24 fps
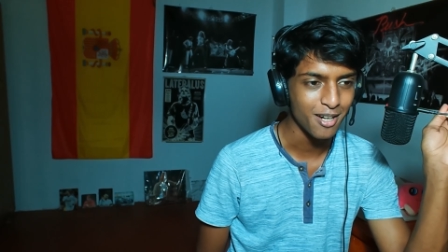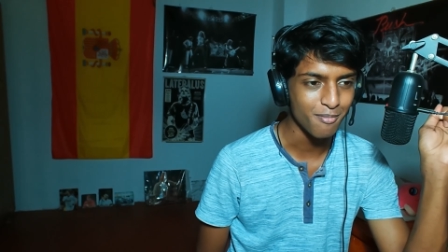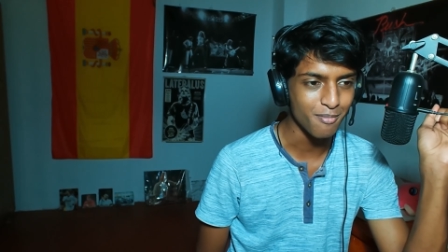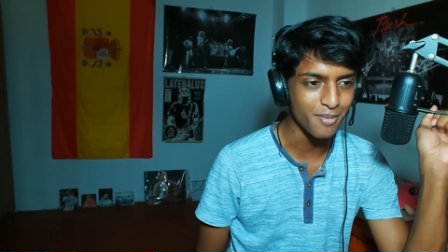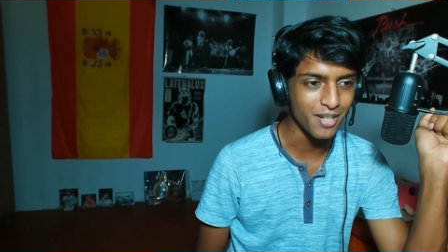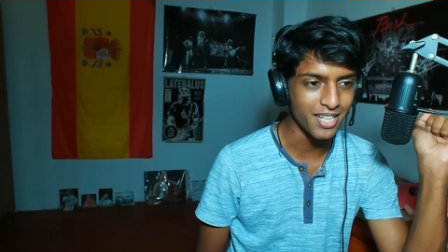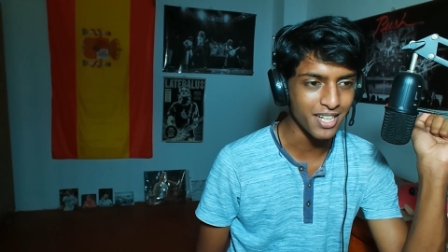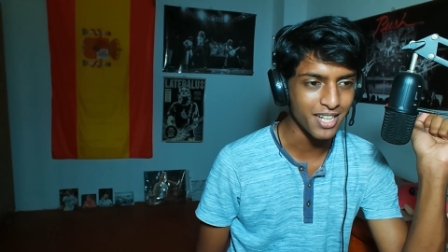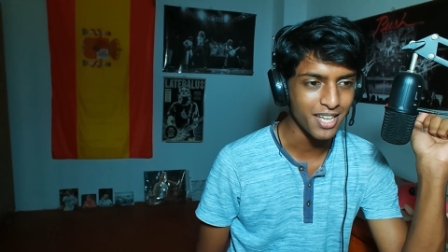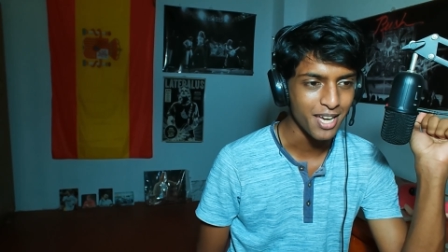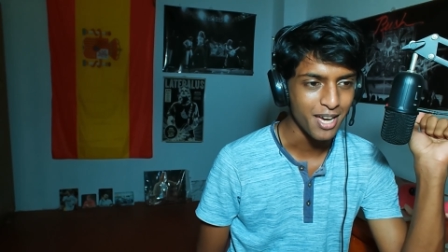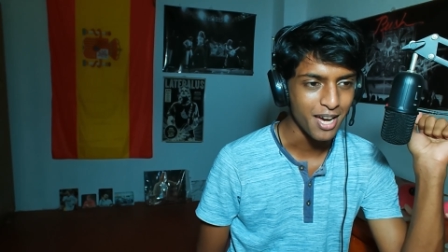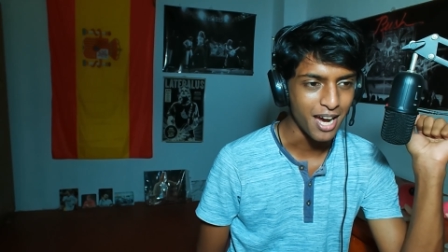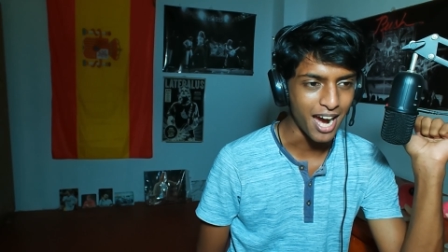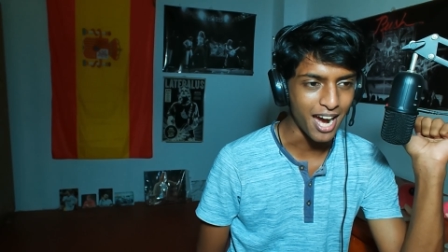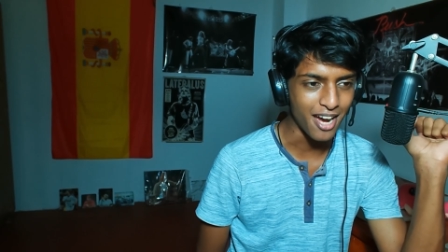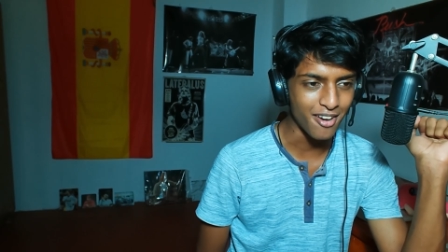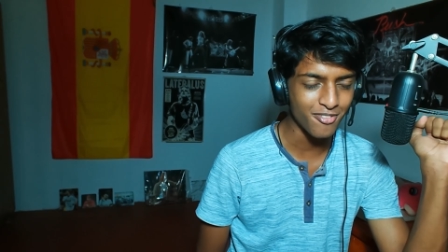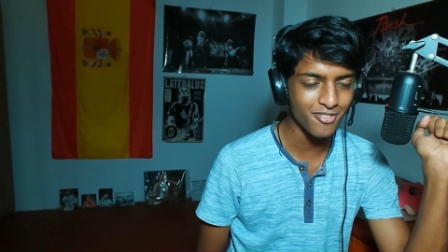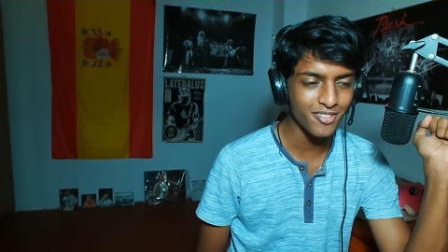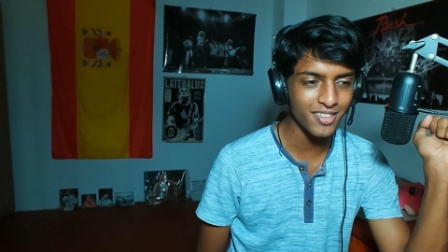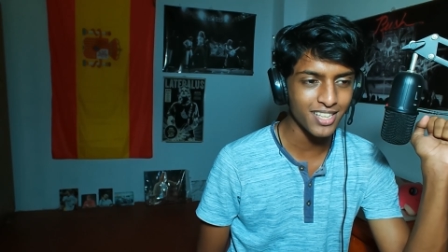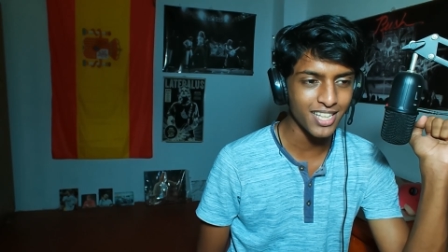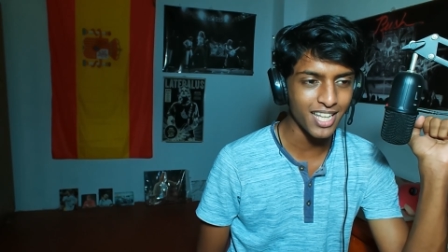But
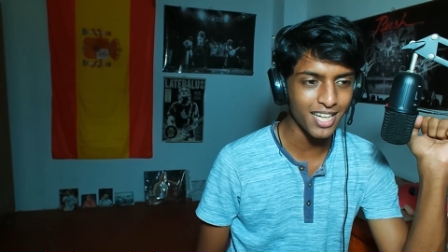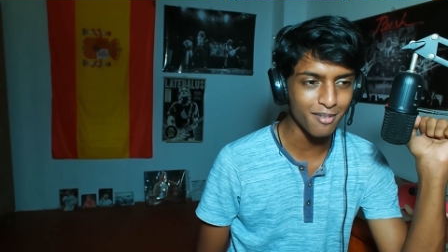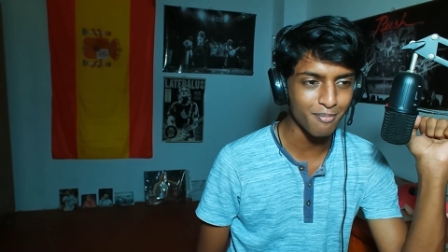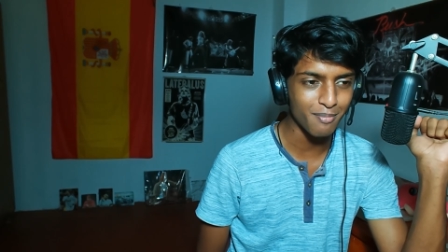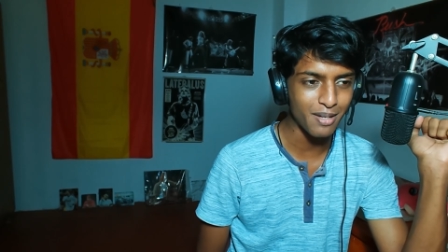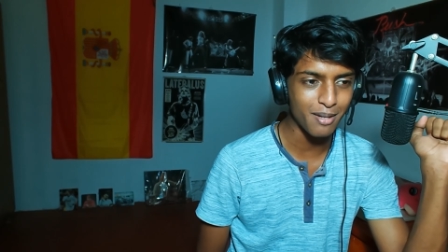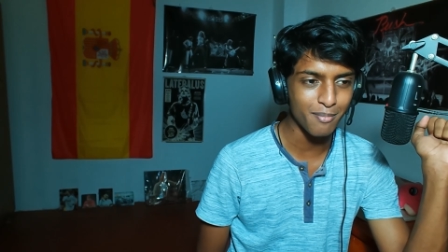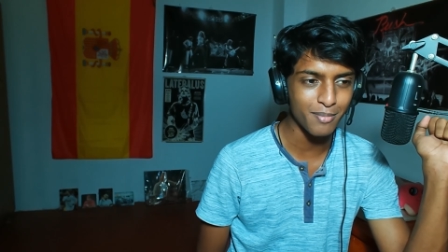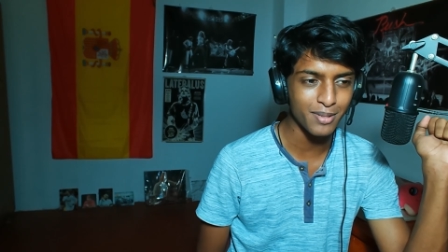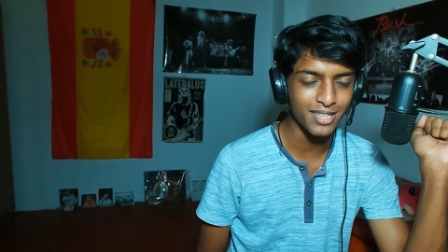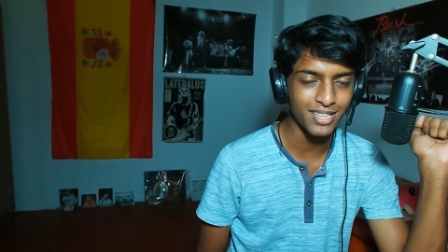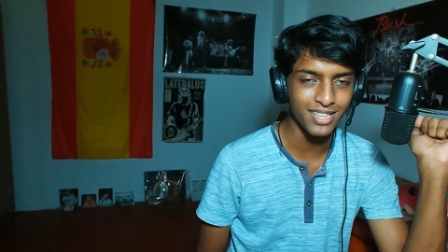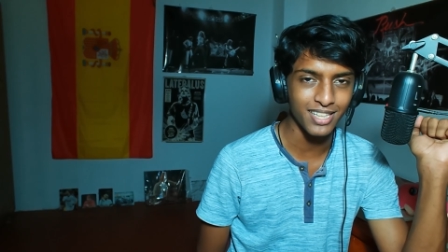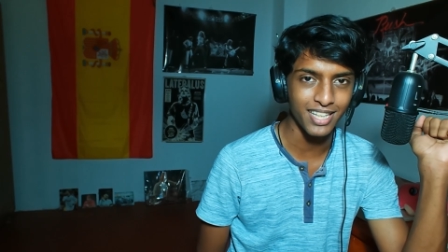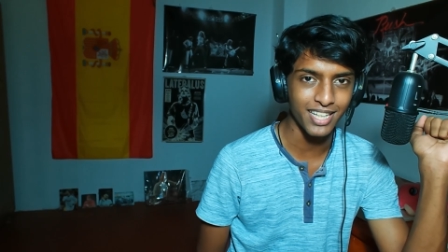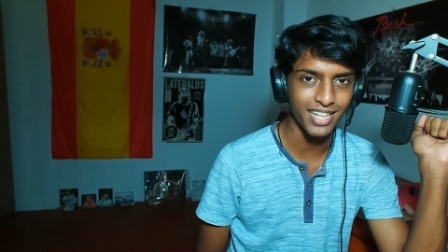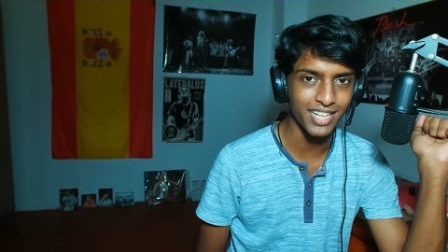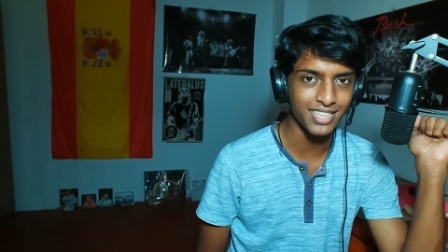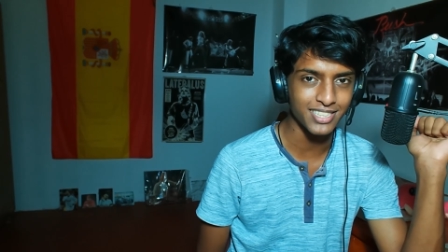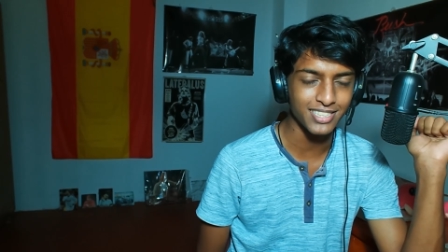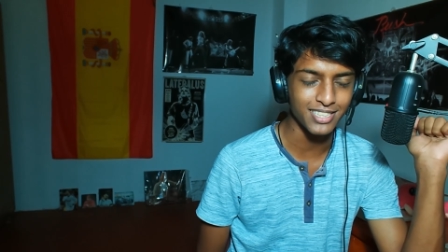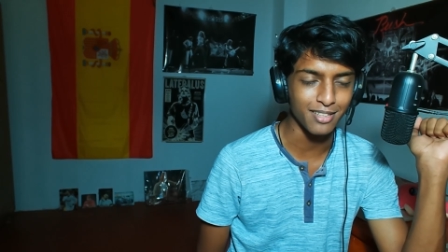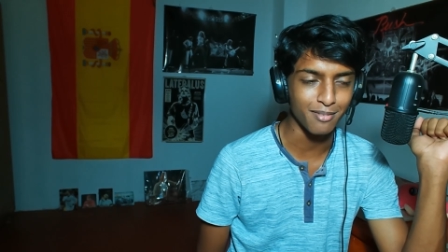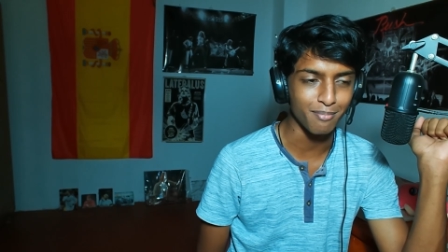I feel like maybe the
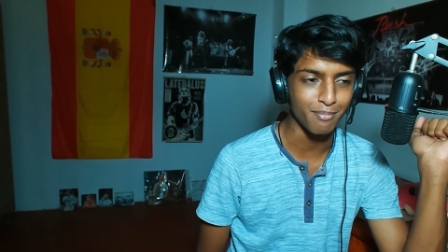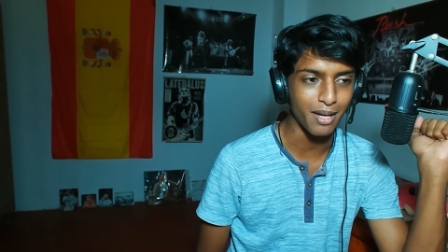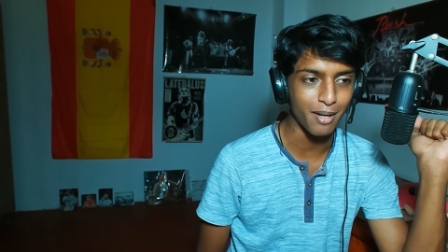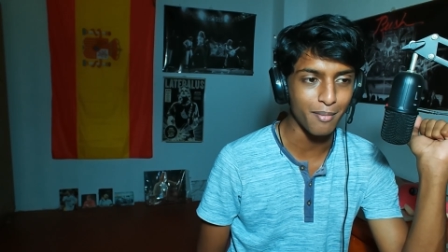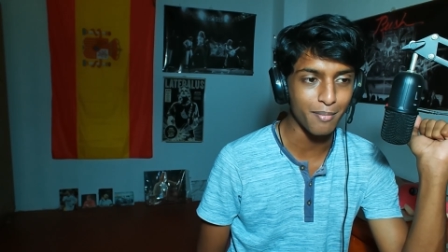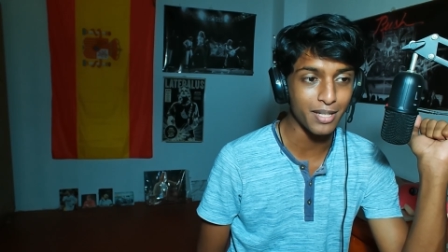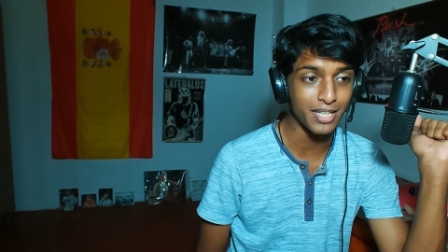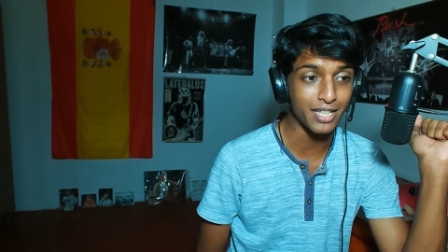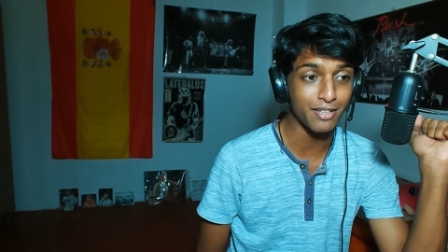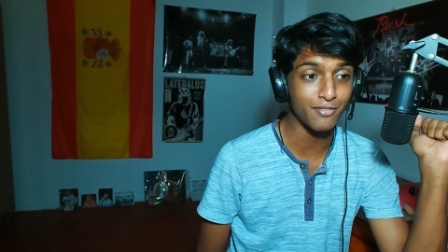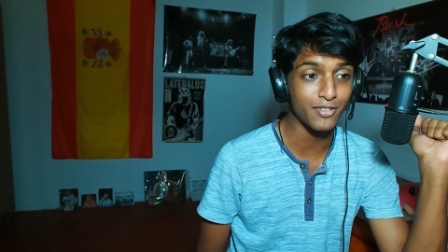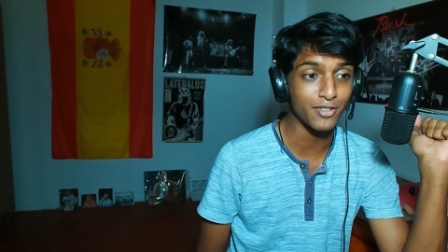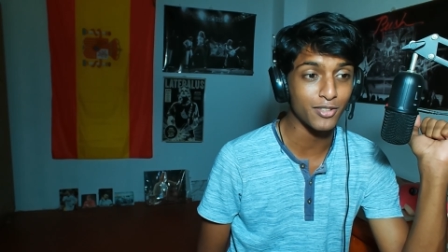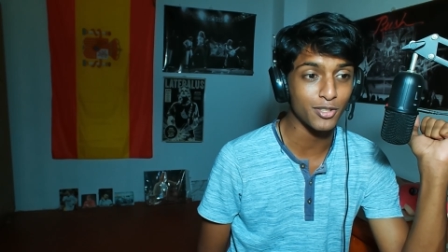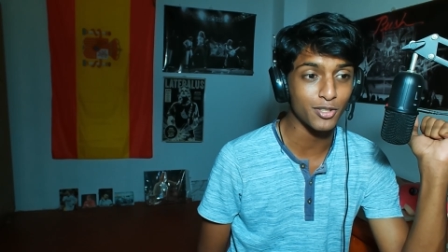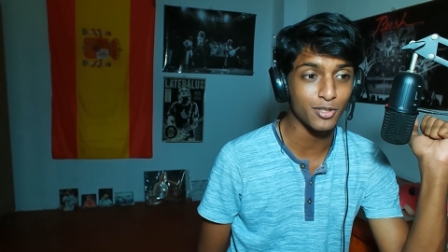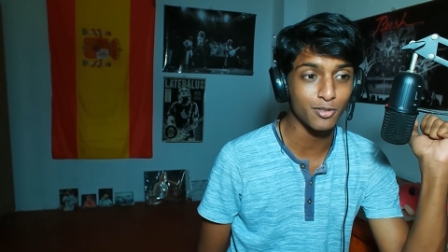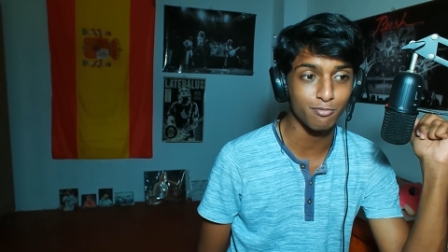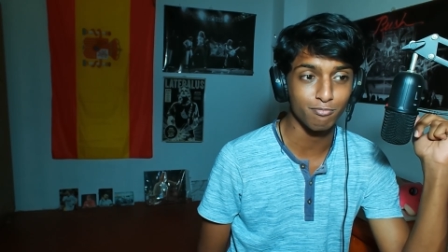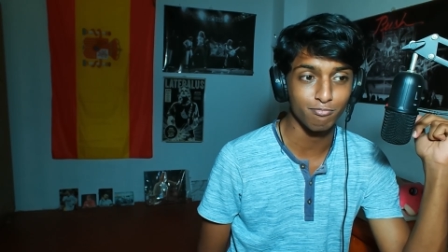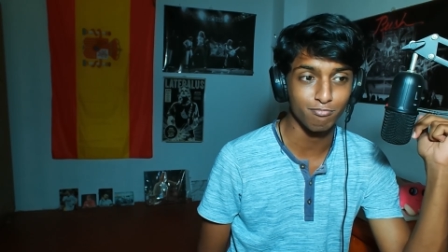lyrics are maybe even